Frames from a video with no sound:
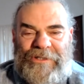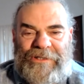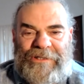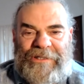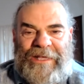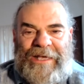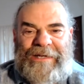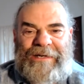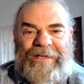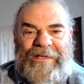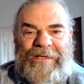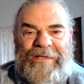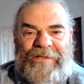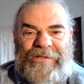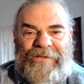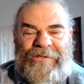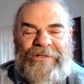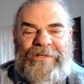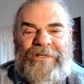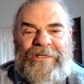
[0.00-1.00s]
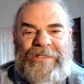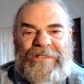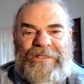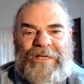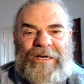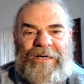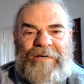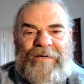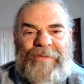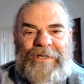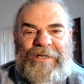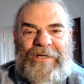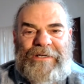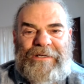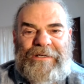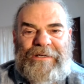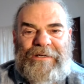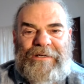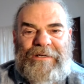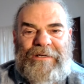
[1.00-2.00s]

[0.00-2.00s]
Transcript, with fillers: that inner disharmony.